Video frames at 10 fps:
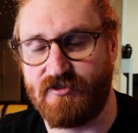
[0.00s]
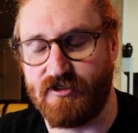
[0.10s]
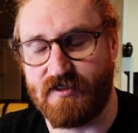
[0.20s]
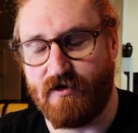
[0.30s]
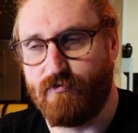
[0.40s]

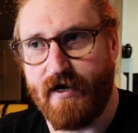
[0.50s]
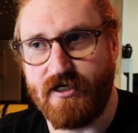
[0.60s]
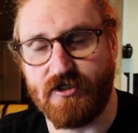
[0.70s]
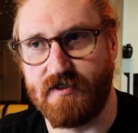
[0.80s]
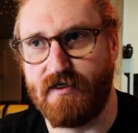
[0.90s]
just
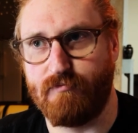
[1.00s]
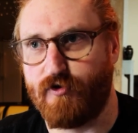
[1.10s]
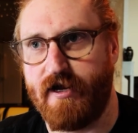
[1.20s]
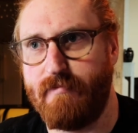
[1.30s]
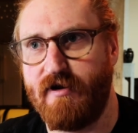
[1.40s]
outrageously,
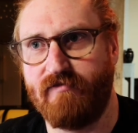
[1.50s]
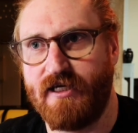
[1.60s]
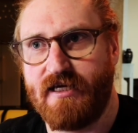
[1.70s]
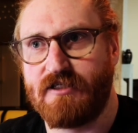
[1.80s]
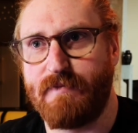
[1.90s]

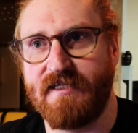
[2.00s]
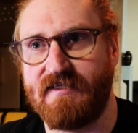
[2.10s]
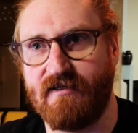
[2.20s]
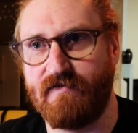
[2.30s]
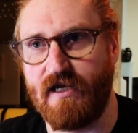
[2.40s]
prohibitively
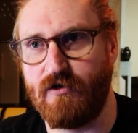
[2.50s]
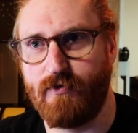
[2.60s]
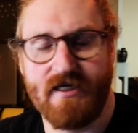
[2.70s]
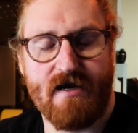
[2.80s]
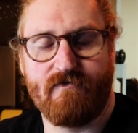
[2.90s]
expensive that you
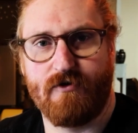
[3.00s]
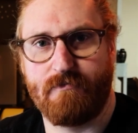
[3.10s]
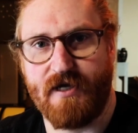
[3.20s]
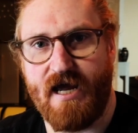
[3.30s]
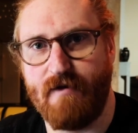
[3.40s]
would never
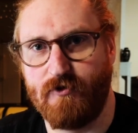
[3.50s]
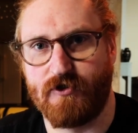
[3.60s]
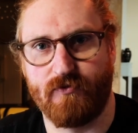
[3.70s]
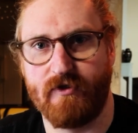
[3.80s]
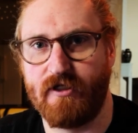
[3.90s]
be able
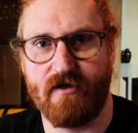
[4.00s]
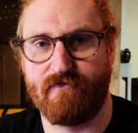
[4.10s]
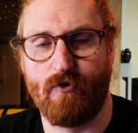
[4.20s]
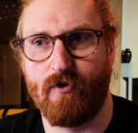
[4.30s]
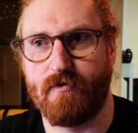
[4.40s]
to really
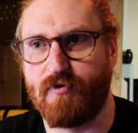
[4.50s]
afford,